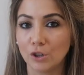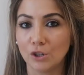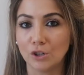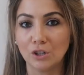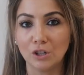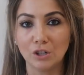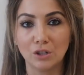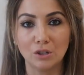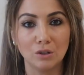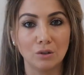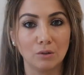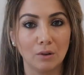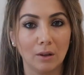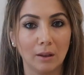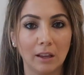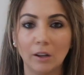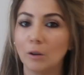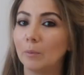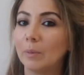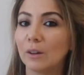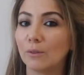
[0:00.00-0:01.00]
you need to do a
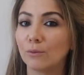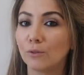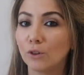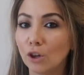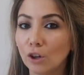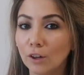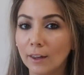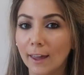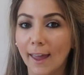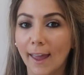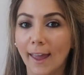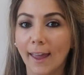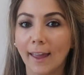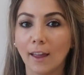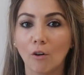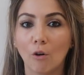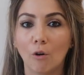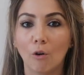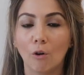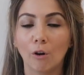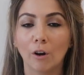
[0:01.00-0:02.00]
little bit of cooking
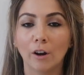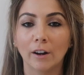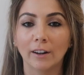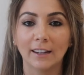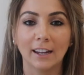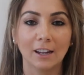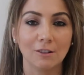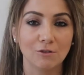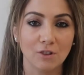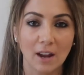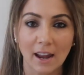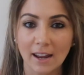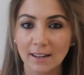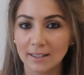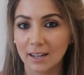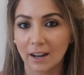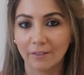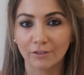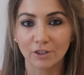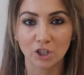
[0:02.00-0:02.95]
or get dressed, have a